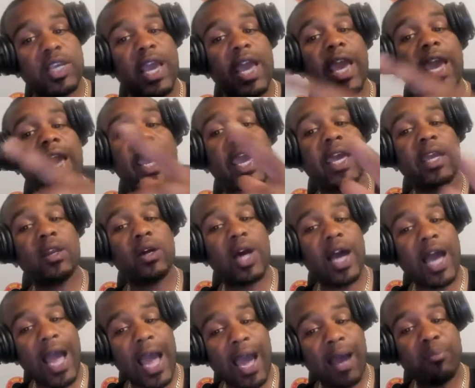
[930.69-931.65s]
and handle
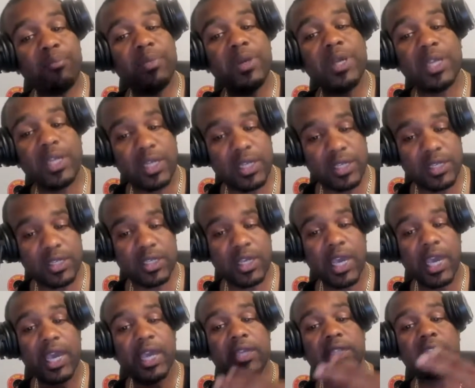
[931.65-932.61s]
our business
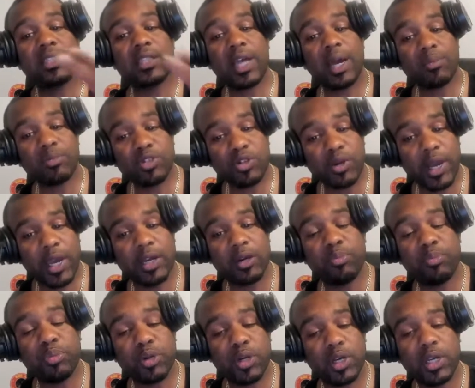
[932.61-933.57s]
and stop trying
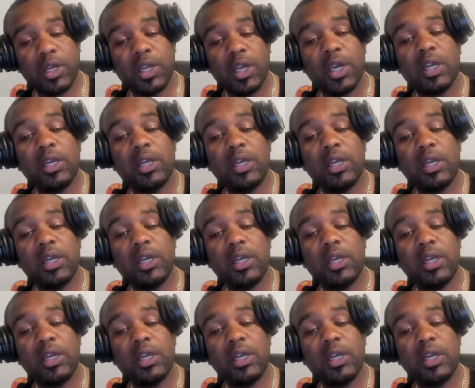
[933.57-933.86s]
to put